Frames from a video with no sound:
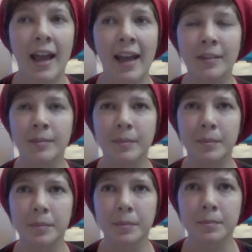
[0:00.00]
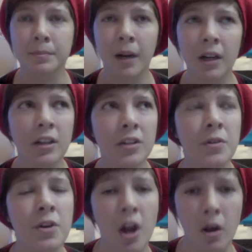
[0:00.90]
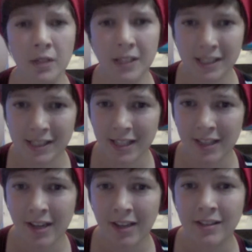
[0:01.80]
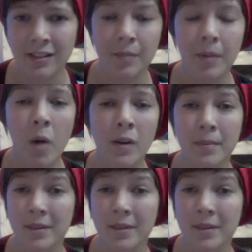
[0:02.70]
And Marco knows that Celia is his opponent,